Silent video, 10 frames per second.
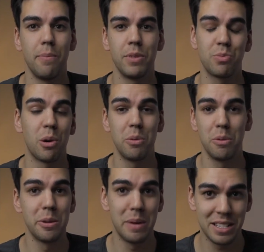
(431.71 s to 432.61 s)
Is
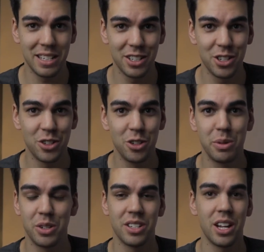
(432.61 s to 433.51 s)
probably the best thing to do,
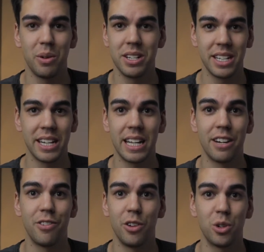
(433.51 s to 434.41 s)
because otherwise they're going to get
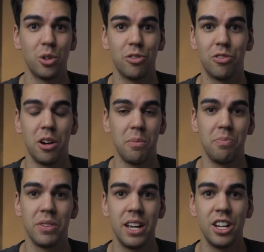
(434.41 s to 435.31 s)
a phone call from